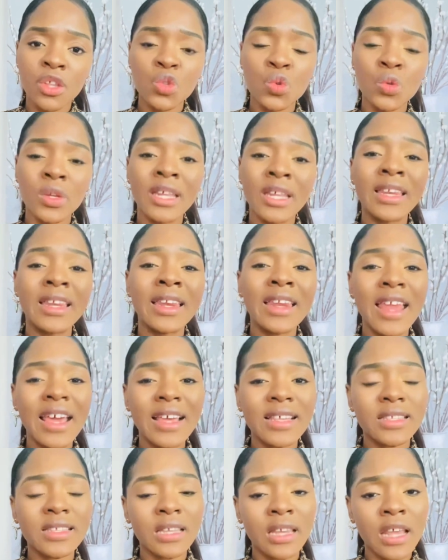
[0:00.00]
to the
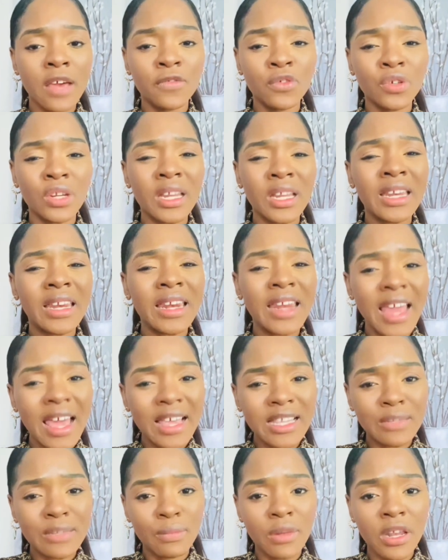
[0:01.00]
next level, the
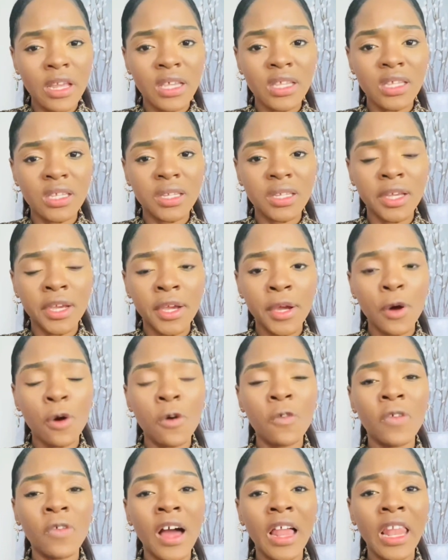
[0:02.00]
next place
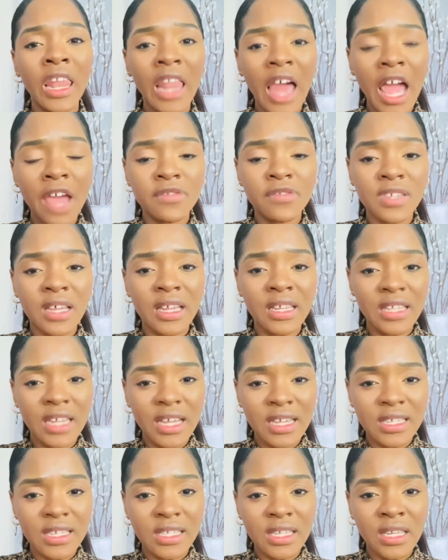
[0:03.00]
of our lives and
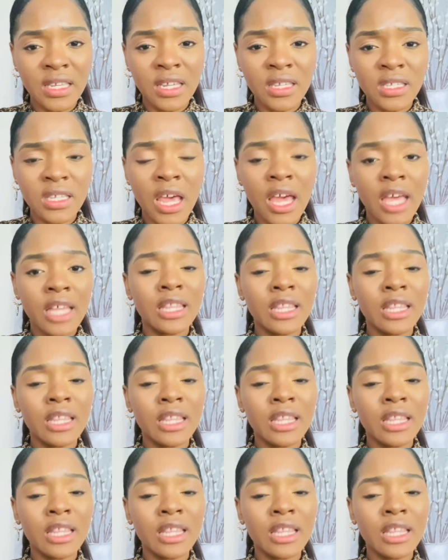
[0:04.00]
destinies,